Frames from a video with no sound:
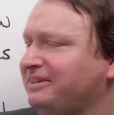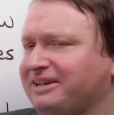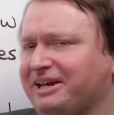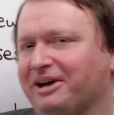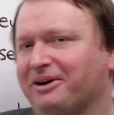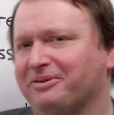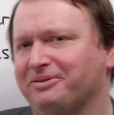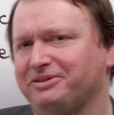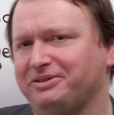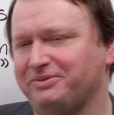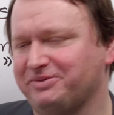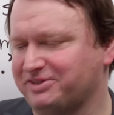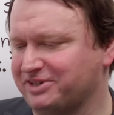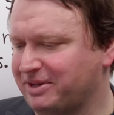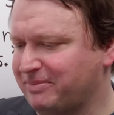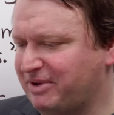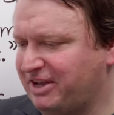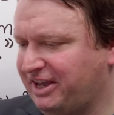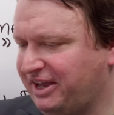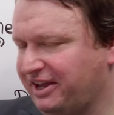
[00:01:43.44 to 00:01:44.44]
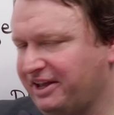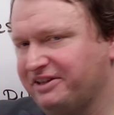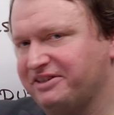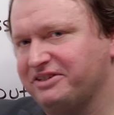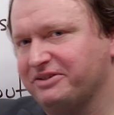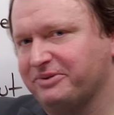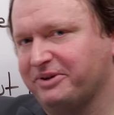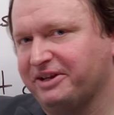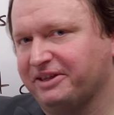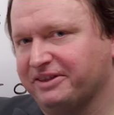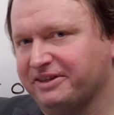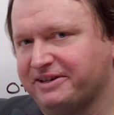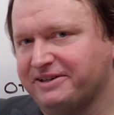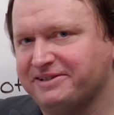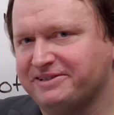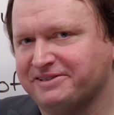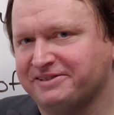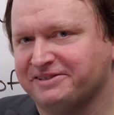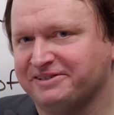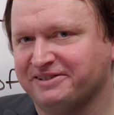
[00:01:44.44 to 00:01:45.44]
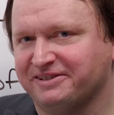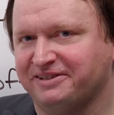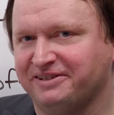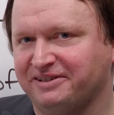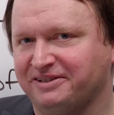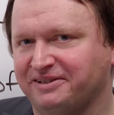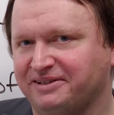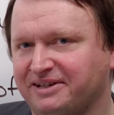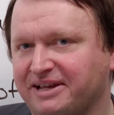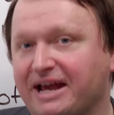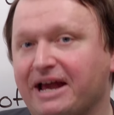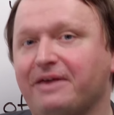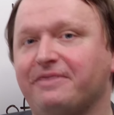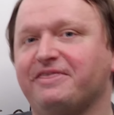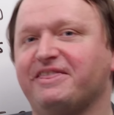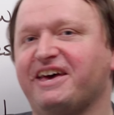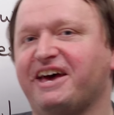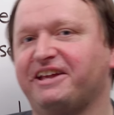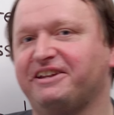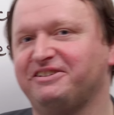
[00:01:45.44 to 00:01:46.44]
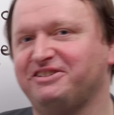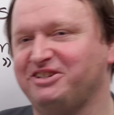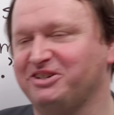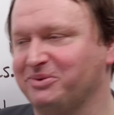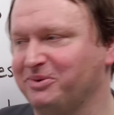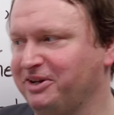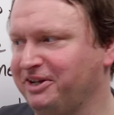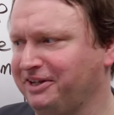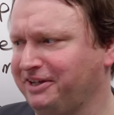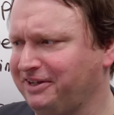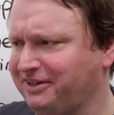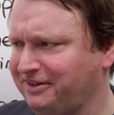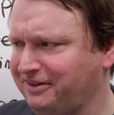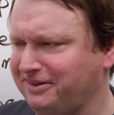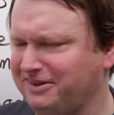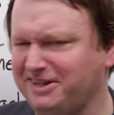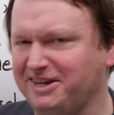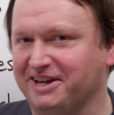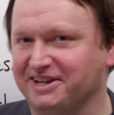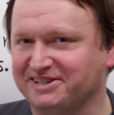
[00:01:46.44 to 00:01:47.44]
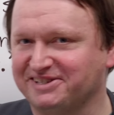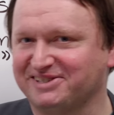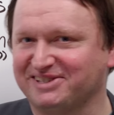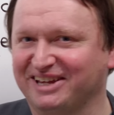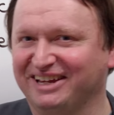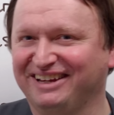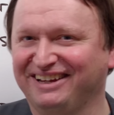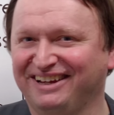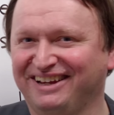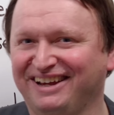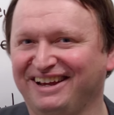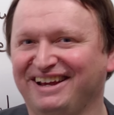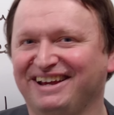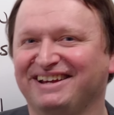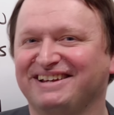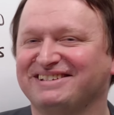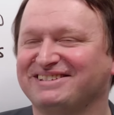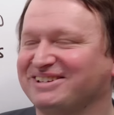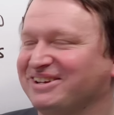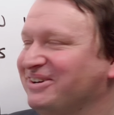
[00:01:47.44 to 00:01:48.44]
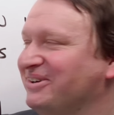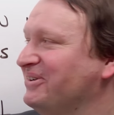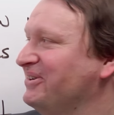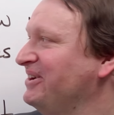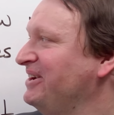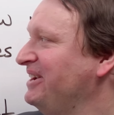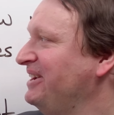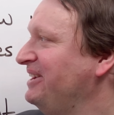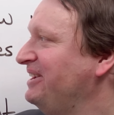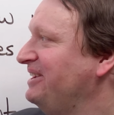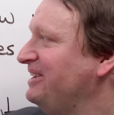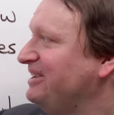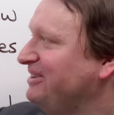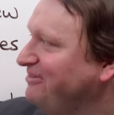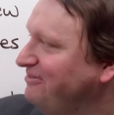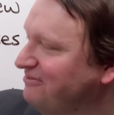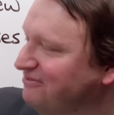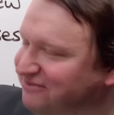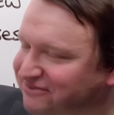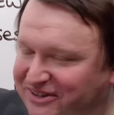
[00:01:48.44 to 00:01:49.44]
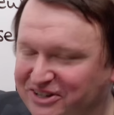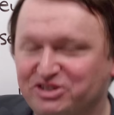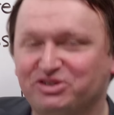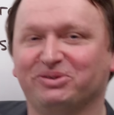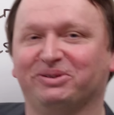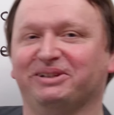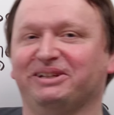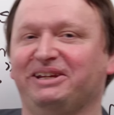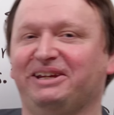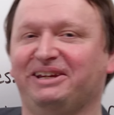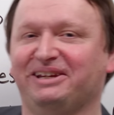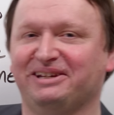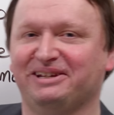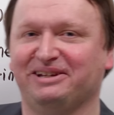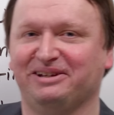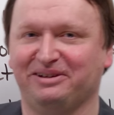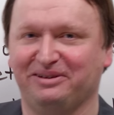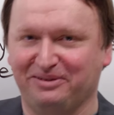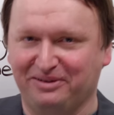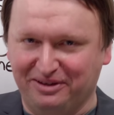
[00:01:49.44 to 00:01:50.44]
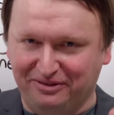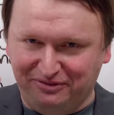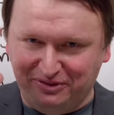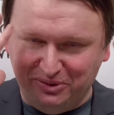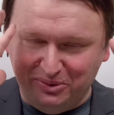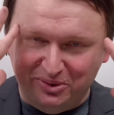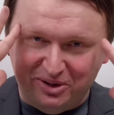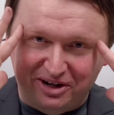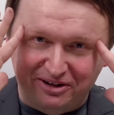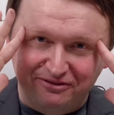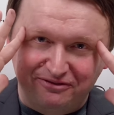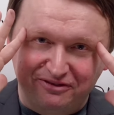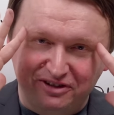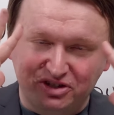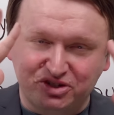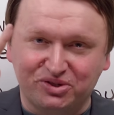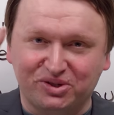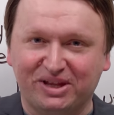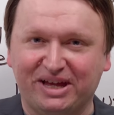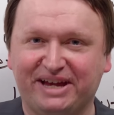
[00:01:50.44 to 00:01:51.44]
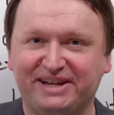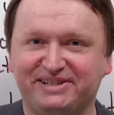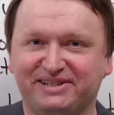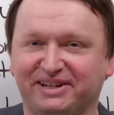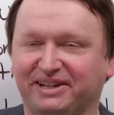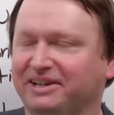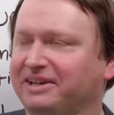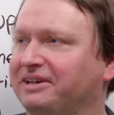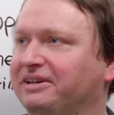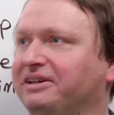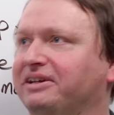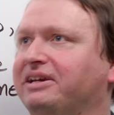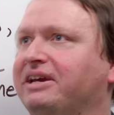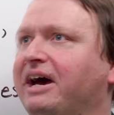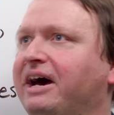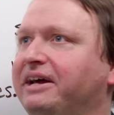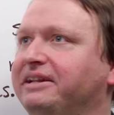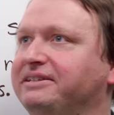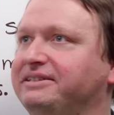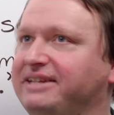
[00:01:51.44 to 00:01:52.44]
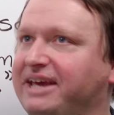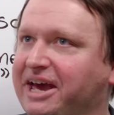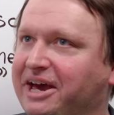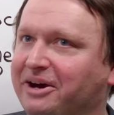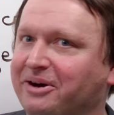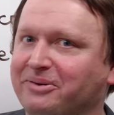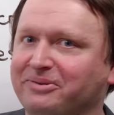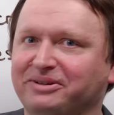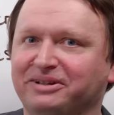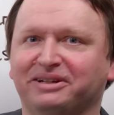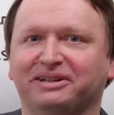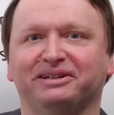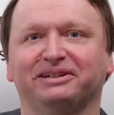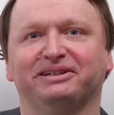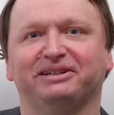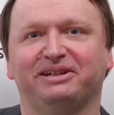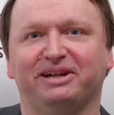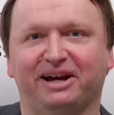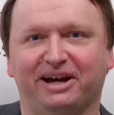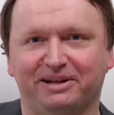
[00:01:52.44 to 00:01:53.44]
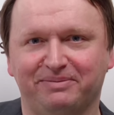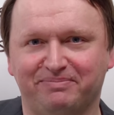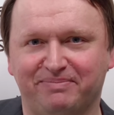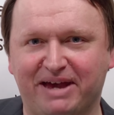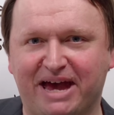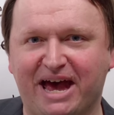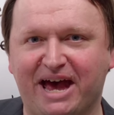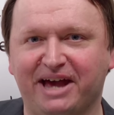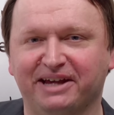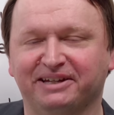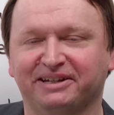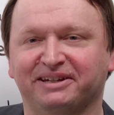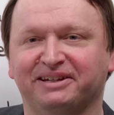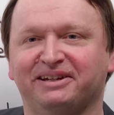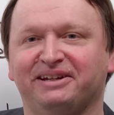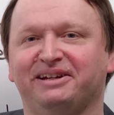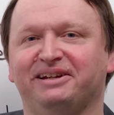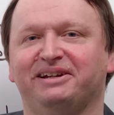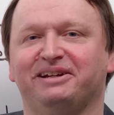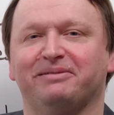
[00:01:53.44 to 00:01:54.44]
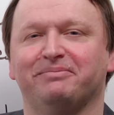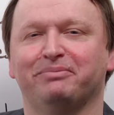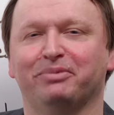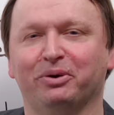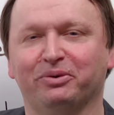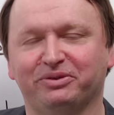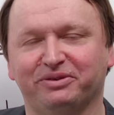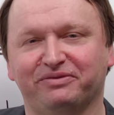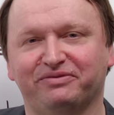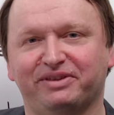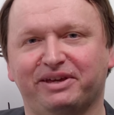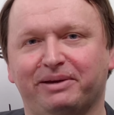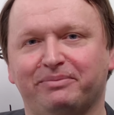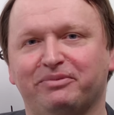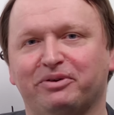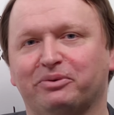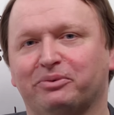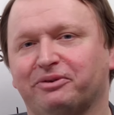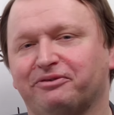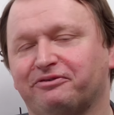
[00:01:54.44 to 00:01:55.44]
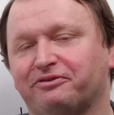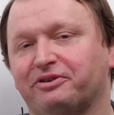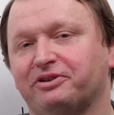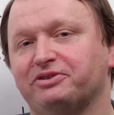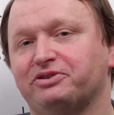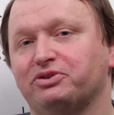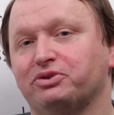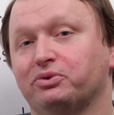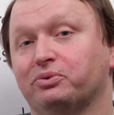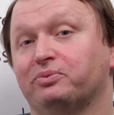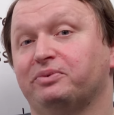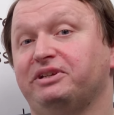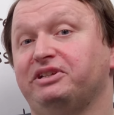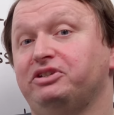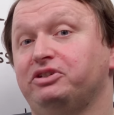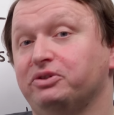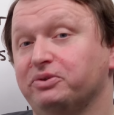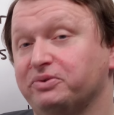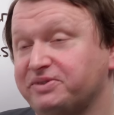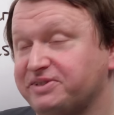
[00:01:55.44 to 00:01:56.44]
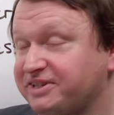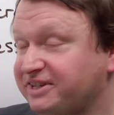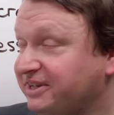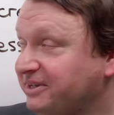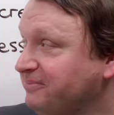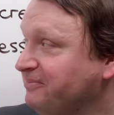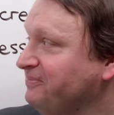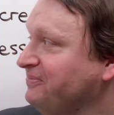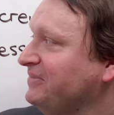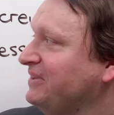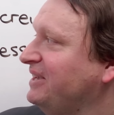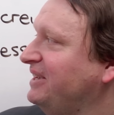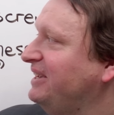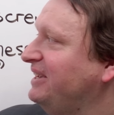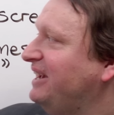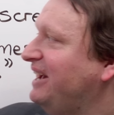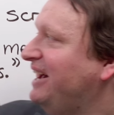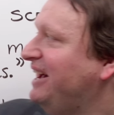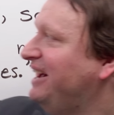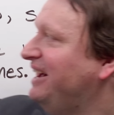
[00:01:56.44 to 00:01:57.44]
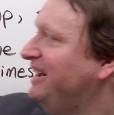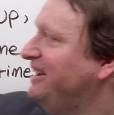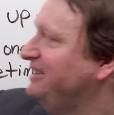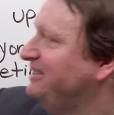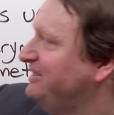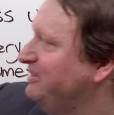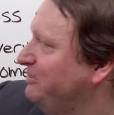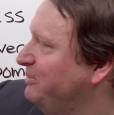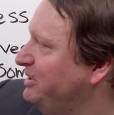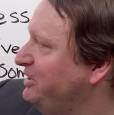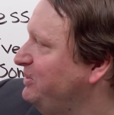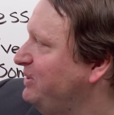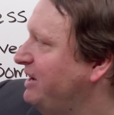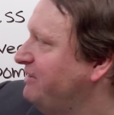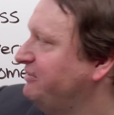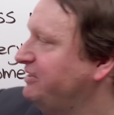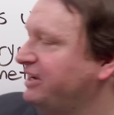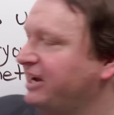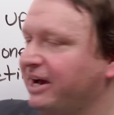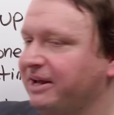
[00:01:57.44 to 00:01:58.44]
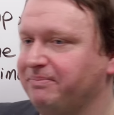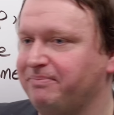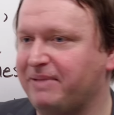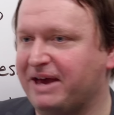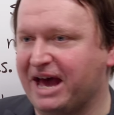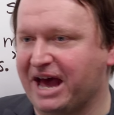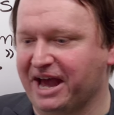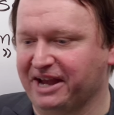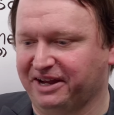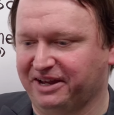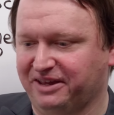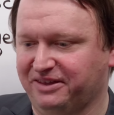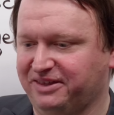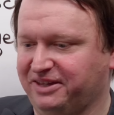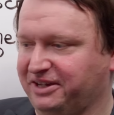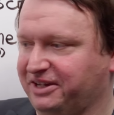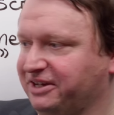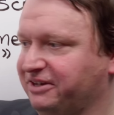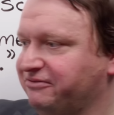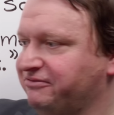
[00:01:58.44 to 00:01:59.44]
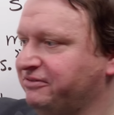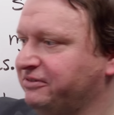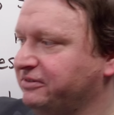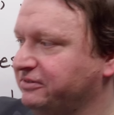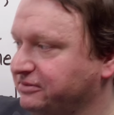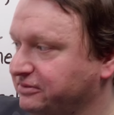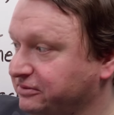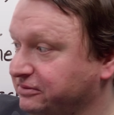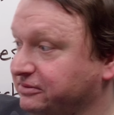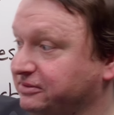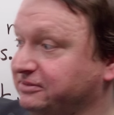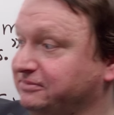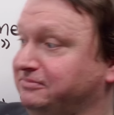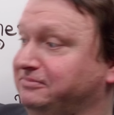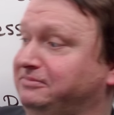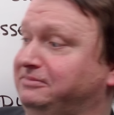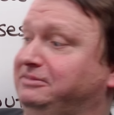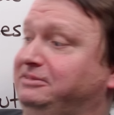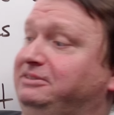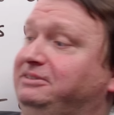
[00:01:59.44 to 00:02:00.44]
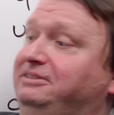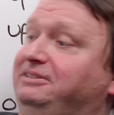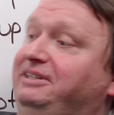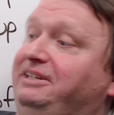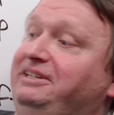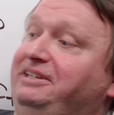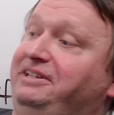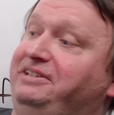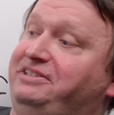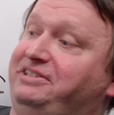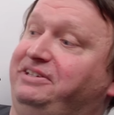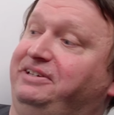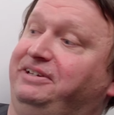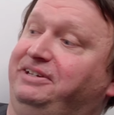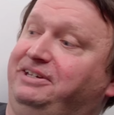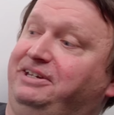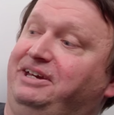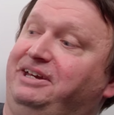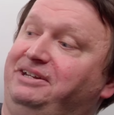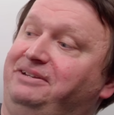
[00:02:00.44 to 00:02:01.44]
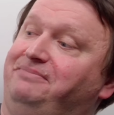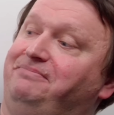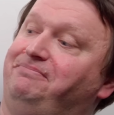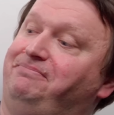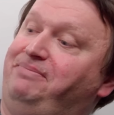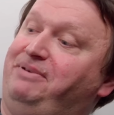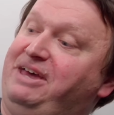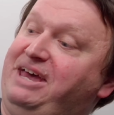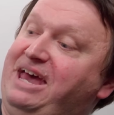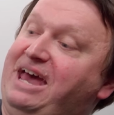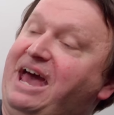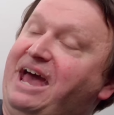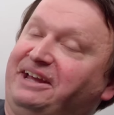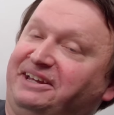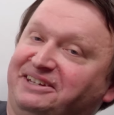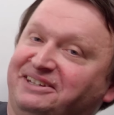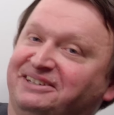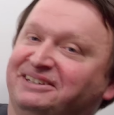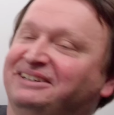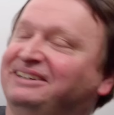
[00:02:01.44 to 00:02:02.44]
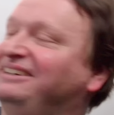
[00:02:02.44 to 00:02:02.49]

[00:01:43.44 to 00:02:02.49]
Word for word: Now you saw my hand doing this and then doing this. So visually, if you are visualizing cut down, cut back, both of them refer to reducing. Uh, when you have cut back, think of, oh, I need to cut back.